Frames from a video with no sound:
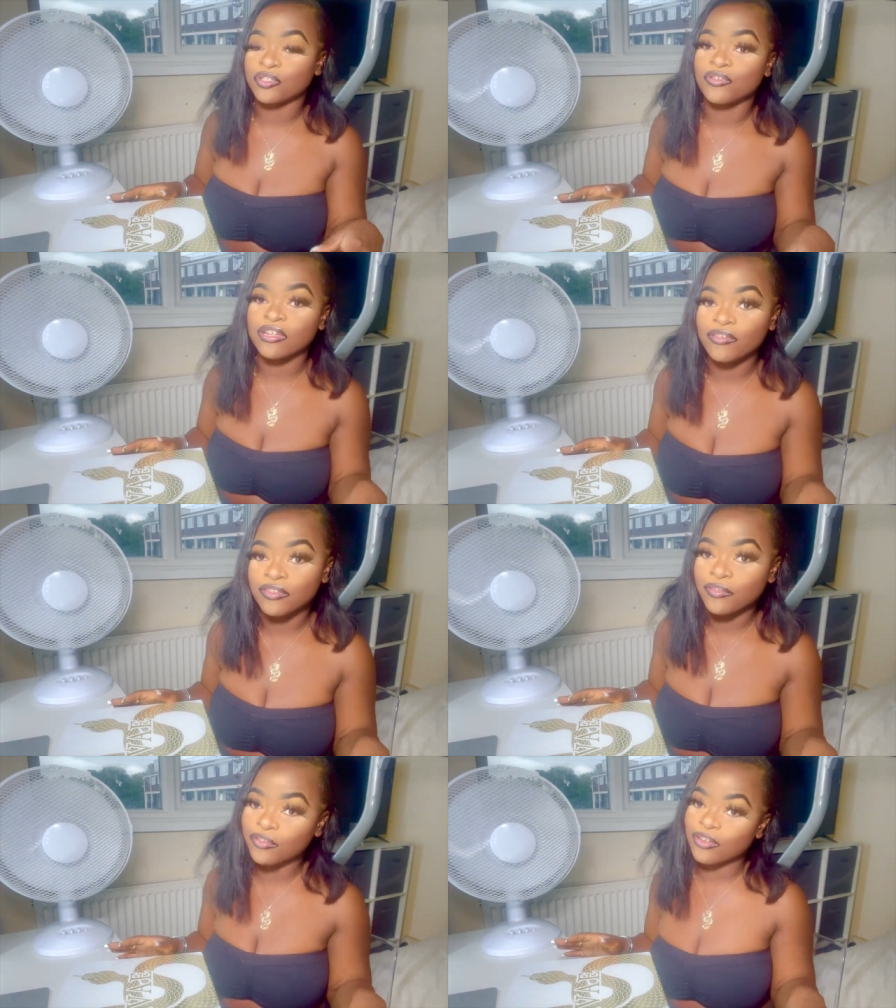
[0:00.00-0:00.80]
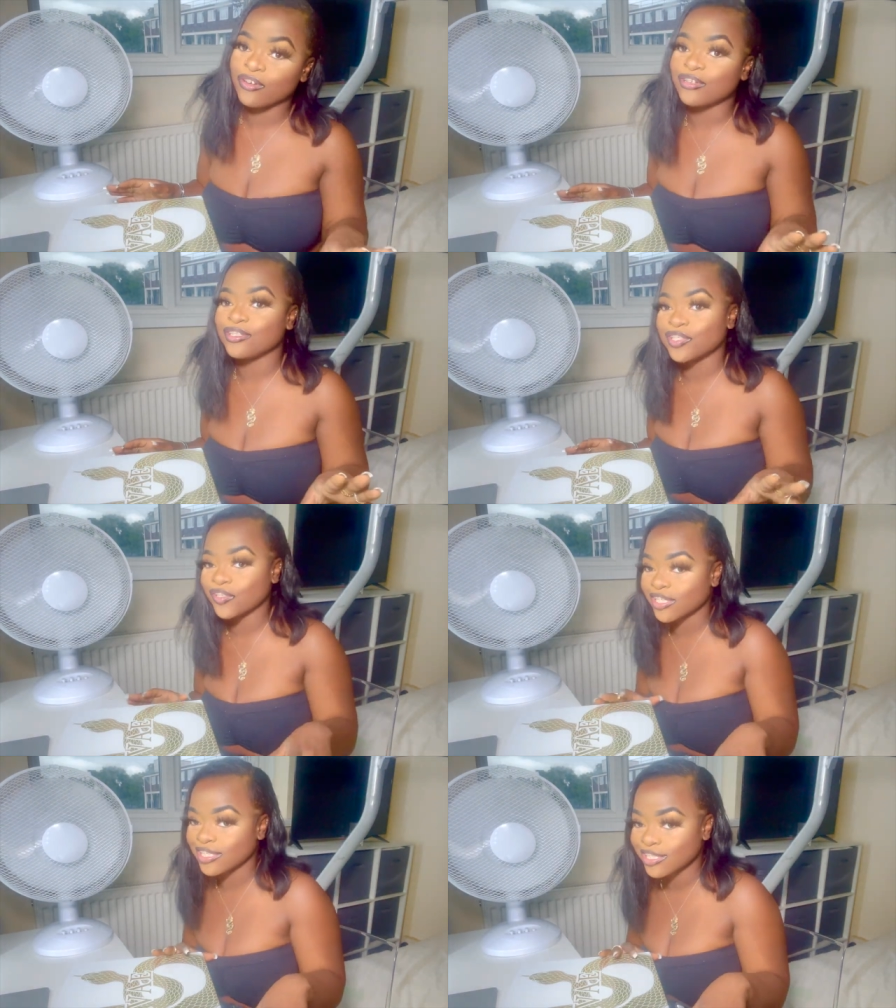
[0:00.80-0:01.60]
Sorry, I've never gotten so
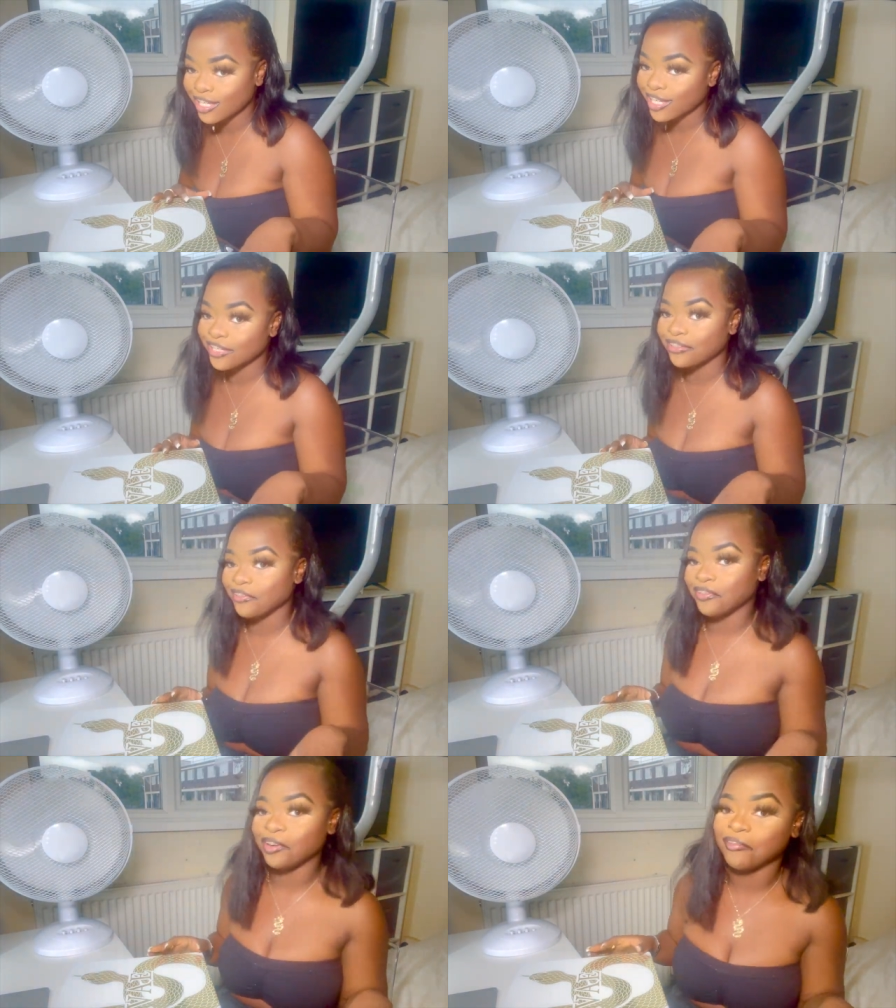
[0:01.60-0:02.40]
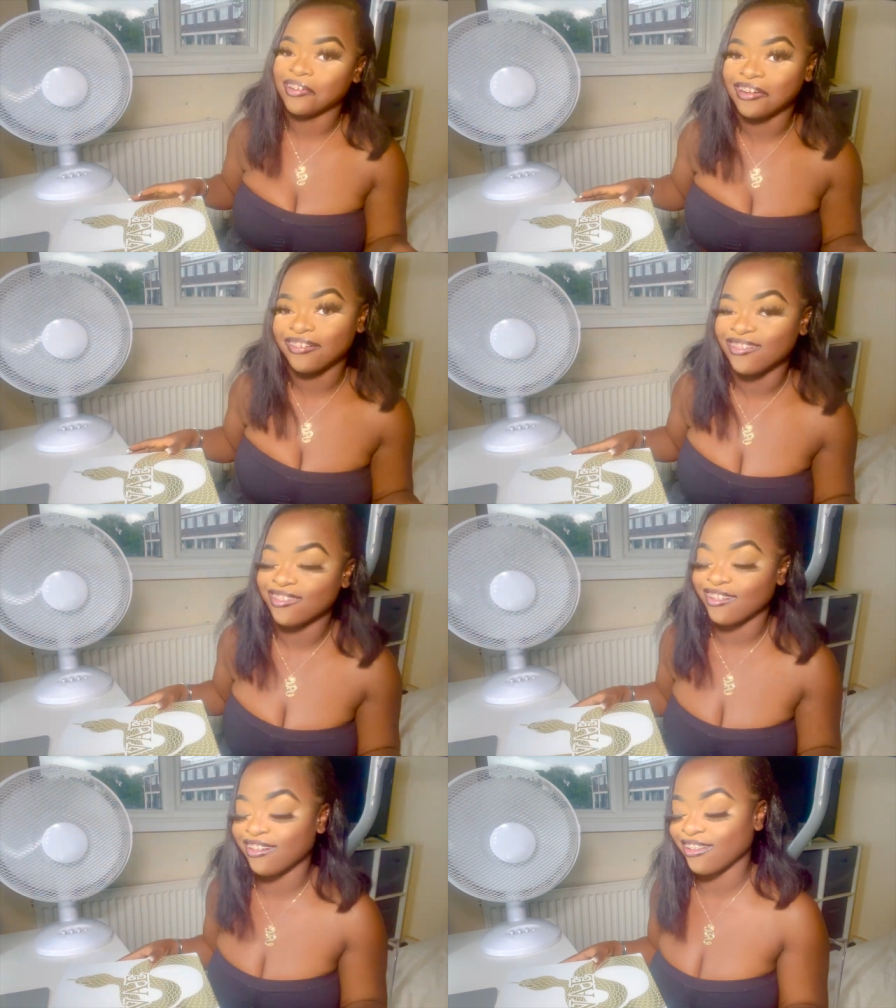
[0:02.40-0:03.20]
excited over a pair of
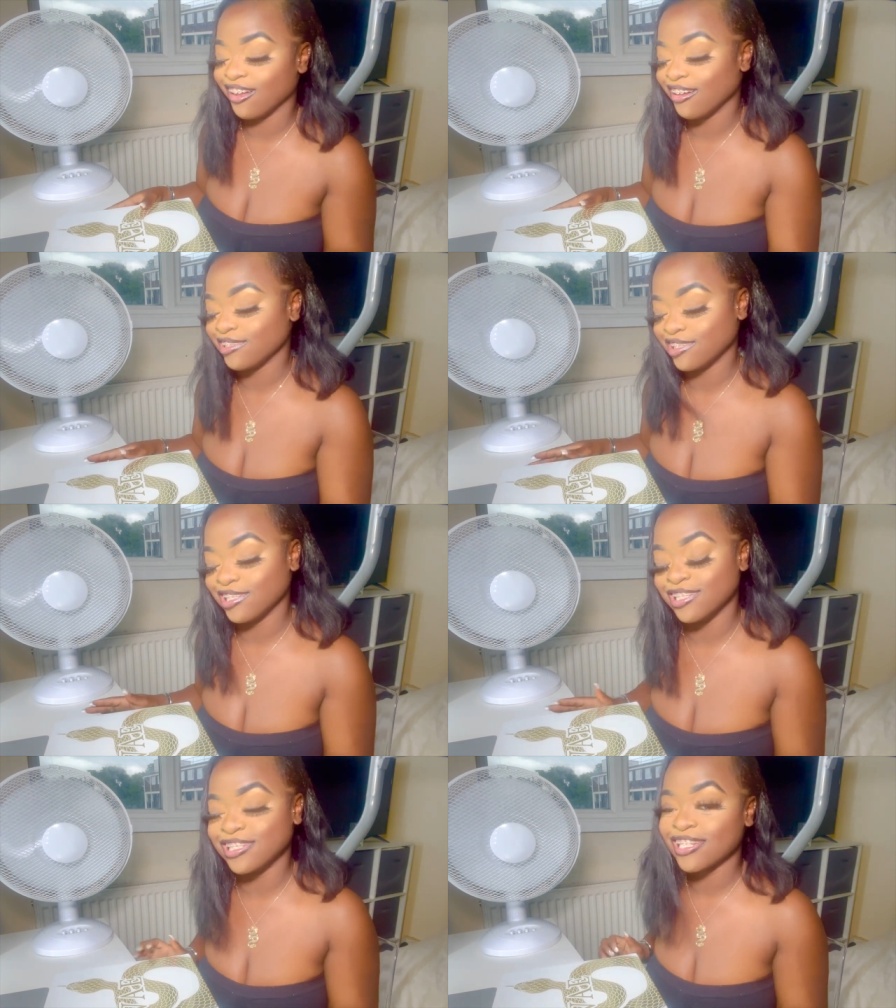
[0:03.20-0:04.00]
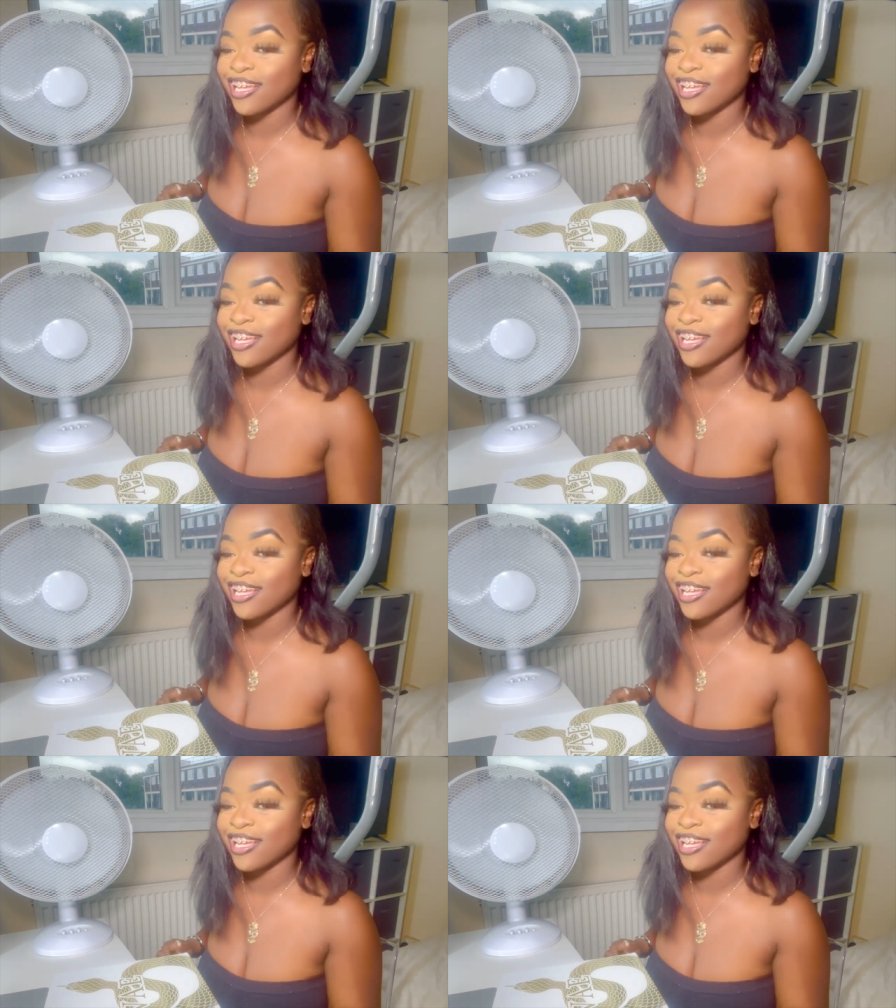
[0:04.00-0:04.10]
sunglasses.